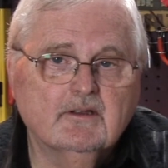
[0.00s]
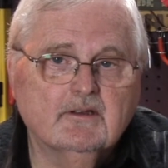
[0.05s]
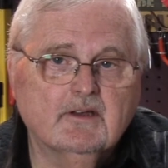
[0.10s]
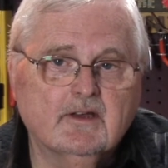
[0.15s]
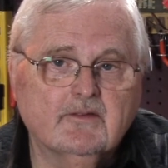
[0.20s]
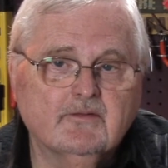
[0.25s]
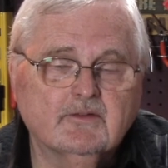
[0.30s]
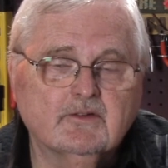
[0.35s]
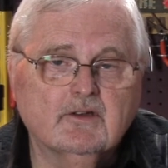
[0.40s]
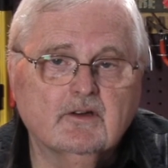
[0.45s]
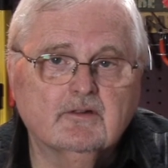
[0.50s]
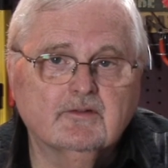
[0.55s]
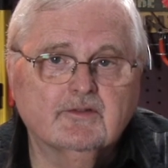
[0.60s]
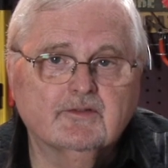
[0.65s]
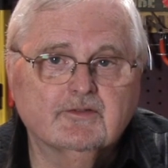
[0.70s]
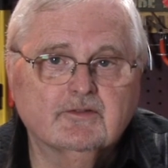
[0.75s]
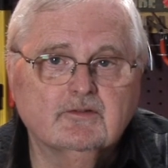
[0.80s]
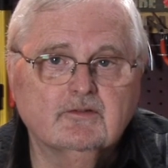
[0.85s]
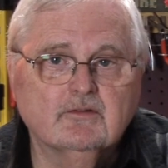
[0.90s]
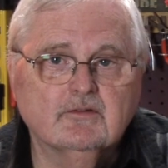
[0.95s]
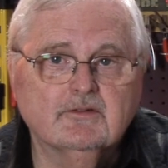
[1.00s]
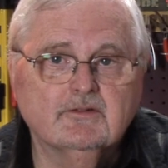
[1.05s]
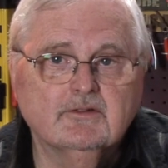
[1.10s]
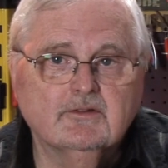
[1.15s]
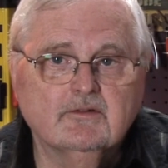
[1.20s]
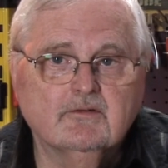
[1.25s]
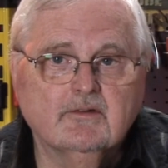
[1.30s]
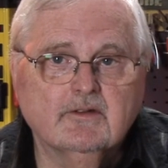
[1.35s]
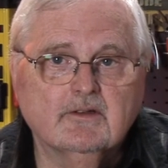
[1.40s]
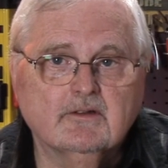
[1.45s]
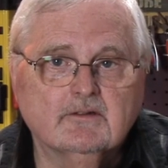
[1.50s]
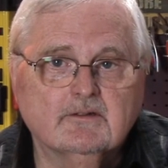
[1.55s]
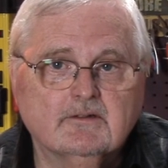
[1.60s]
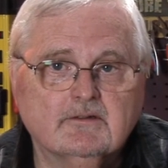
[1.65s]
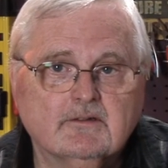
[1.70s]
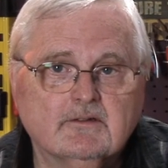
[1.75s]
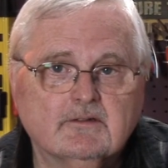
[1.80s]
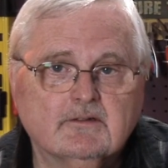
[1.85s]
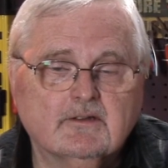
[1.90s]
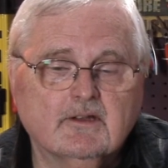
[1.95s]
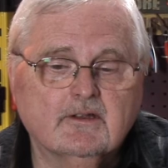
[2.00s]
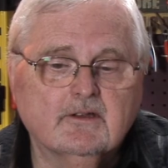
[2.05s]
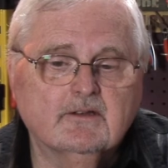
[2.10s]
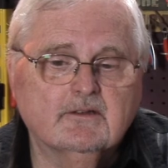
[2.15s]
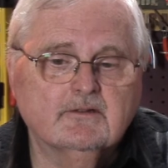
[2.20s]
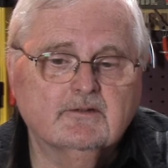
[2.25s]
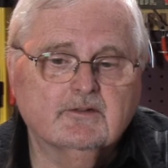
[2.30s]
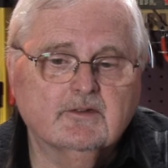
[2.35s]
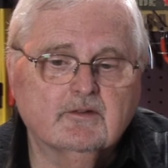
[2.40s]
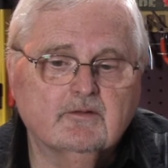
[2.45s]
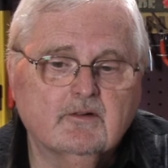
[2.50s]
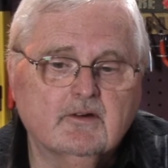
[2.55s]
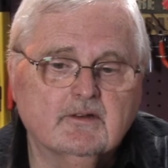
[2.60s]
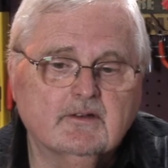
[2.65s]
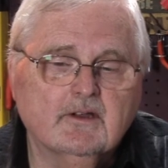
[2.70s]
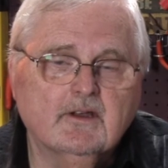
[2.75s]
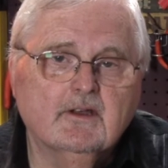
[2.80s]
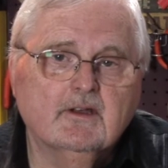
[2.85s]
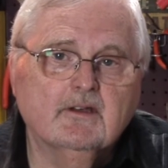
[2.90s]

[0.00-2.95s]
Having gone to school in New England and so on,